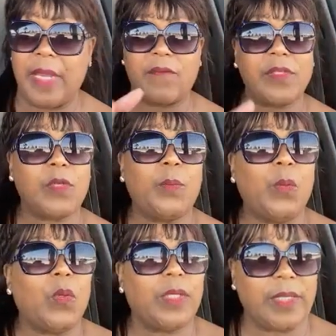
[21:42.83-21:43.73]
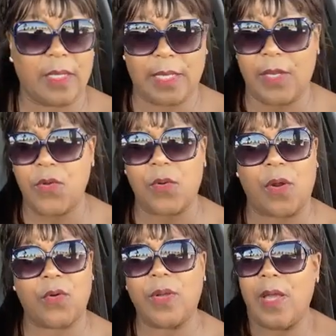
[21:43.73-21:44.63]
I mean, every support that you
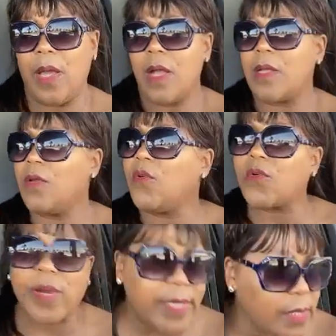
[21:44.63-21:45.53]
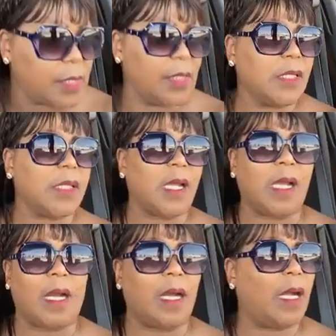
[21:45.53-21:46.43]
all grace,
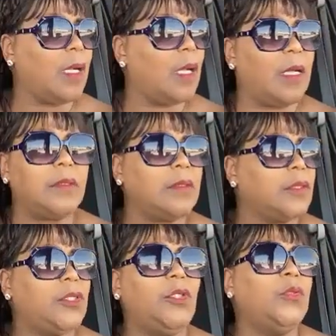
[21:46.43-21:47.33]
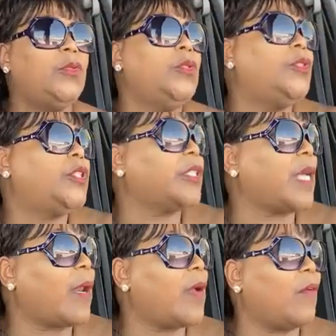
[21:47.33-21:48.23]
yeah,
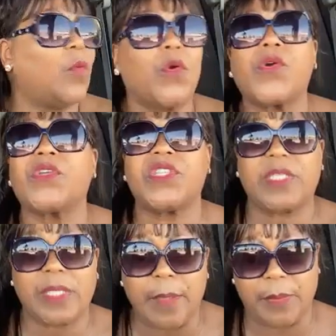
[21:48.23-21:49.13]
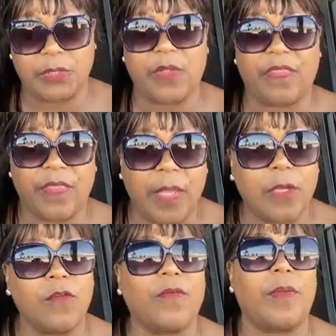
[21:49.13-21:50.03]
I don't have words to say, but to
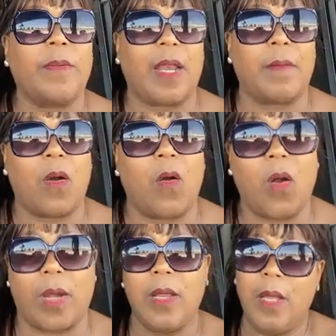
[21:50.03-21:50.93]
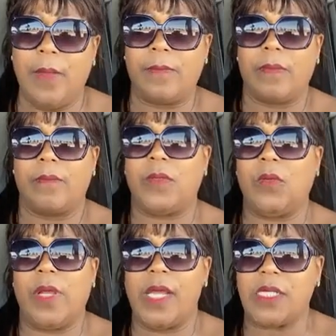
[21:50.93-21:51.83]
thank you from the bottom of my heart.
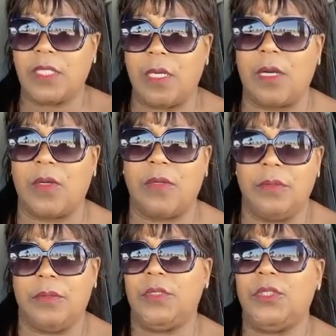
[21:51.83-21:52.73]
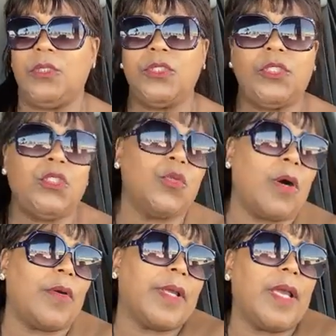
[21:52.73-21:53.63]
You know, as God uses you
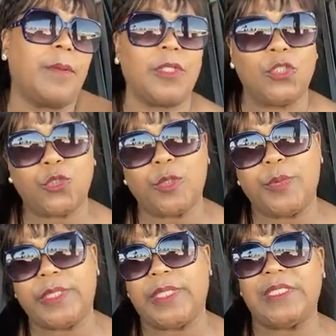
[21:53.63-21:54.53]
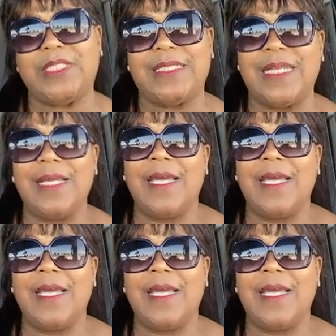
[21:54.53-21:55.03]
all to help contribute, and